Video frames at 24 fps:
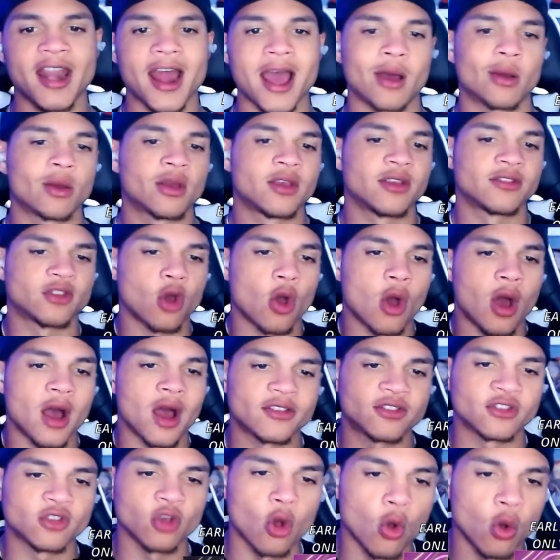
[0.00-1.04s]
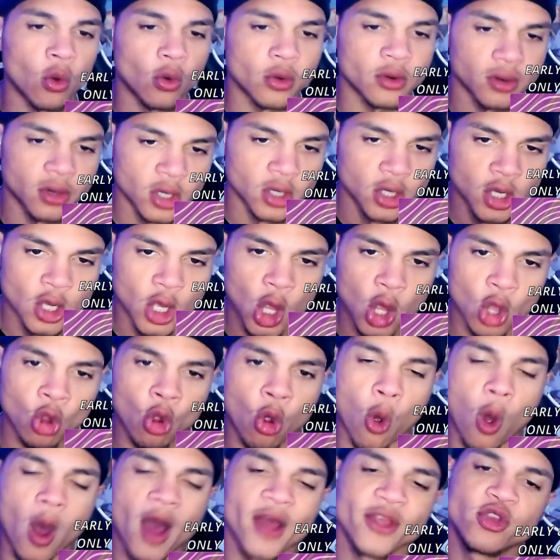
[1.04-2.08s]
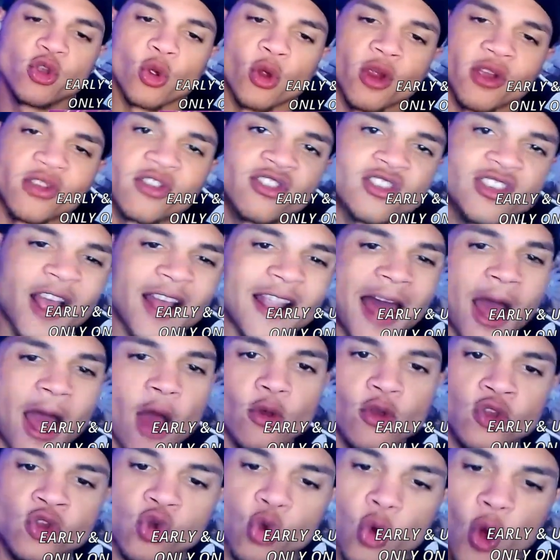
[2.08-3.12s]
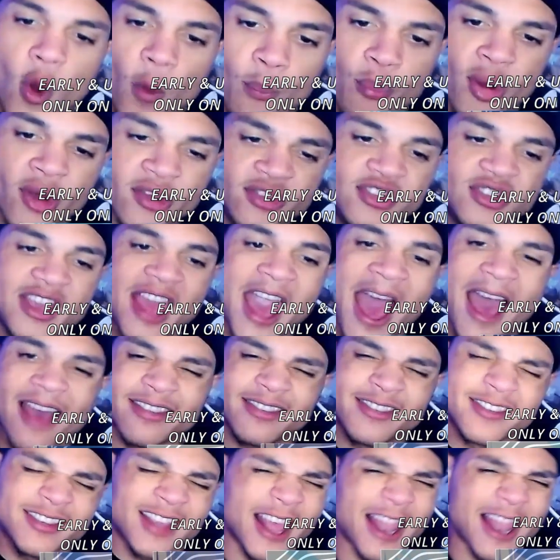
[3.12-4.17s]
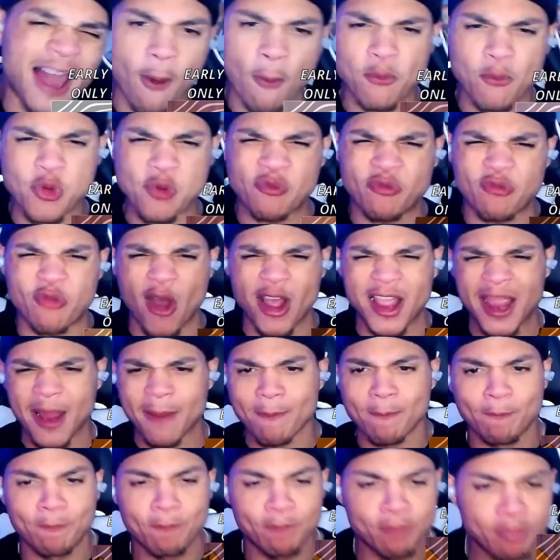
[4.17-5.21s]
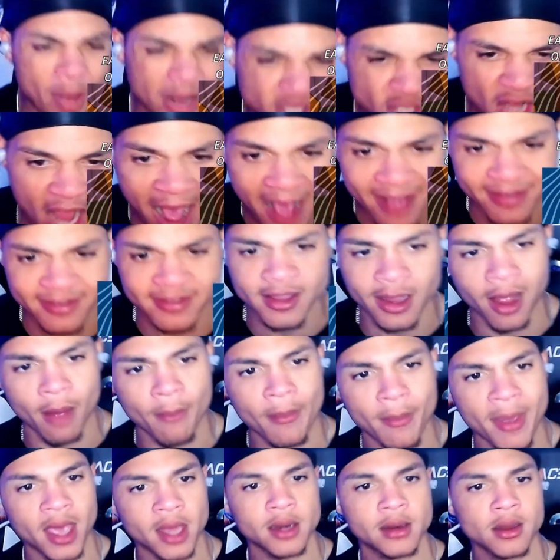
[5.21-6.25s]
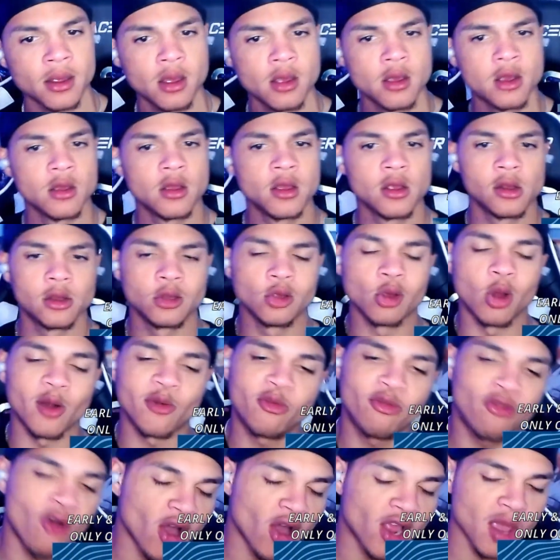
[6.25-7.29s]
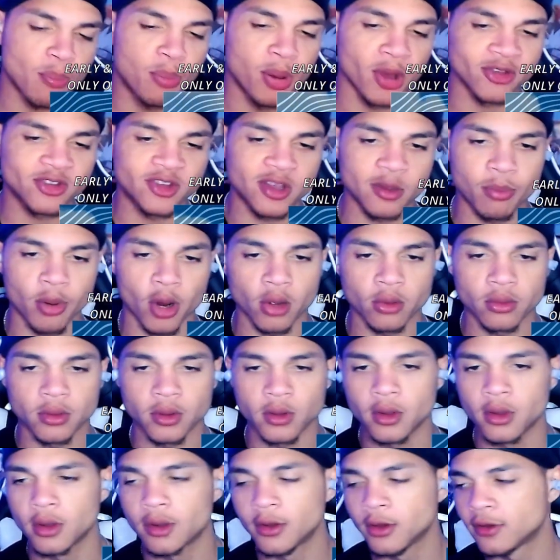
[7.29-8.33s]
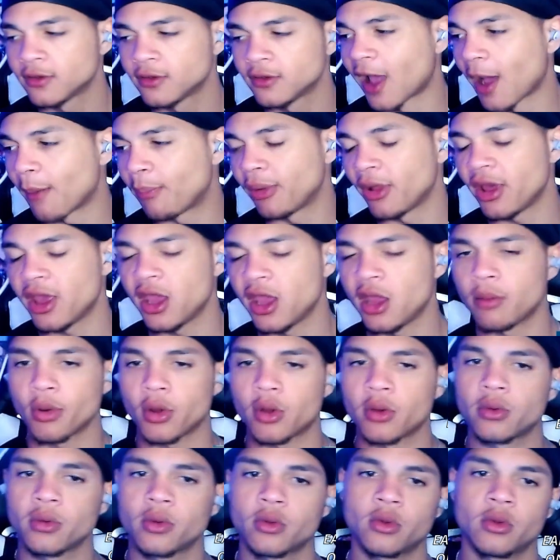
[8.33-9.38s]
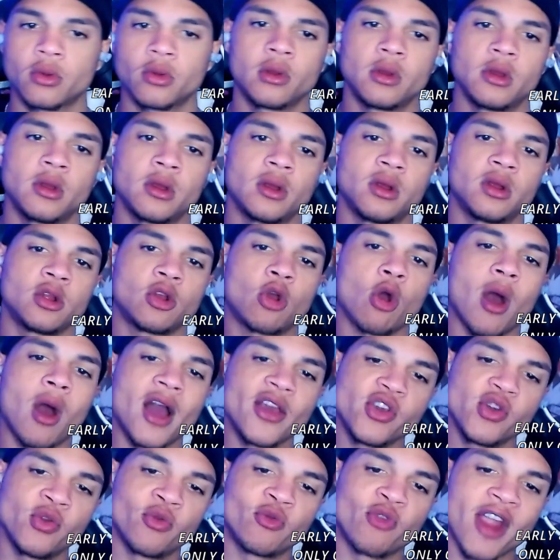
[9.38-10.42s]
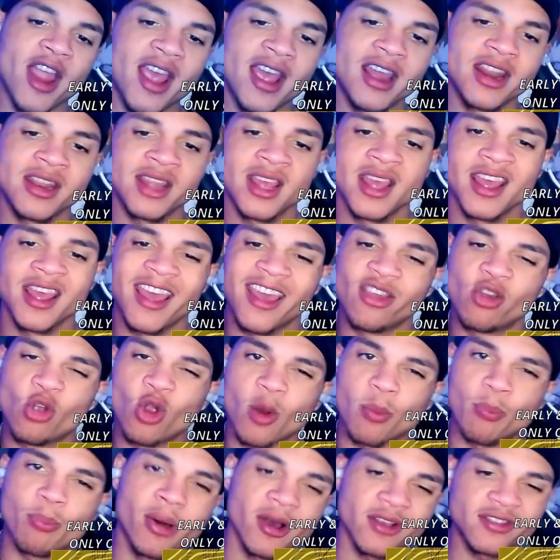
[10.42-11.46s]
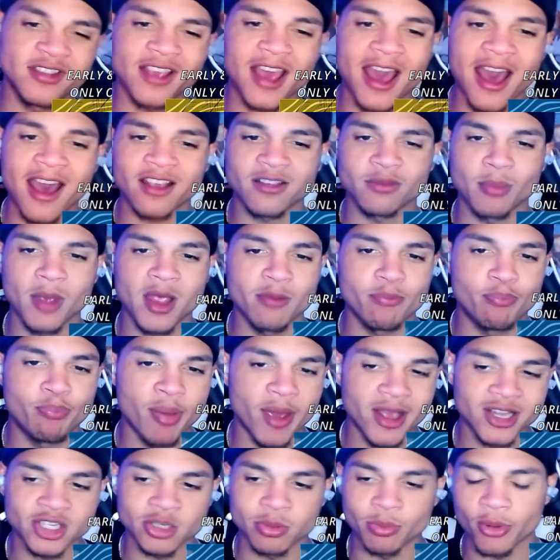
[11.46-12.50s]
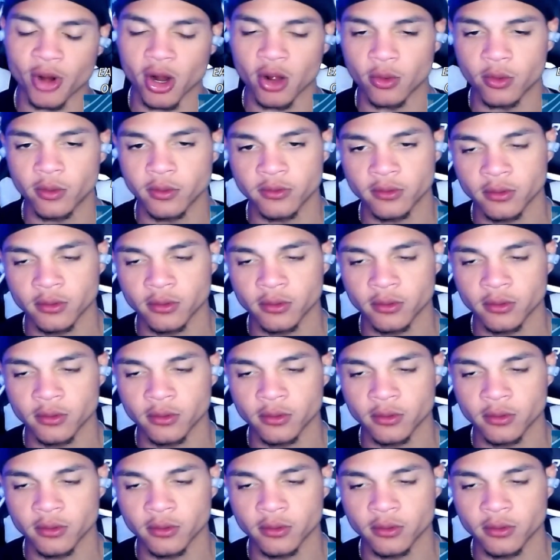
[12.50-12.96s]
now, because Gohan sold. Gohan, you're a sellout. You're a pussy-ass sellout. You fucking bitch-ass nigga, man. You're a fucking pussy, bro. Stop playing, bro. Gohan, you ran, and you're a pussy-ass me bitch, bro.